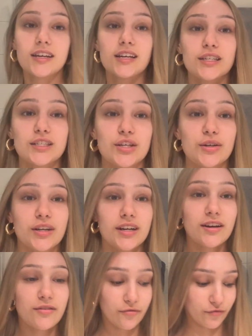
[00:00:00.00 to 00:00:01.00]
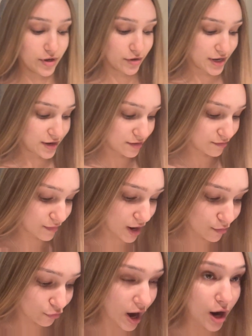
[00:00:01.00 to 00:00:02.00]
So I'm gonna fill in my
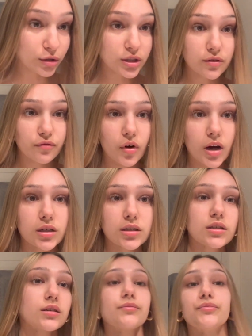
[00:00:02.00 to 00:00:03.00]
brows first.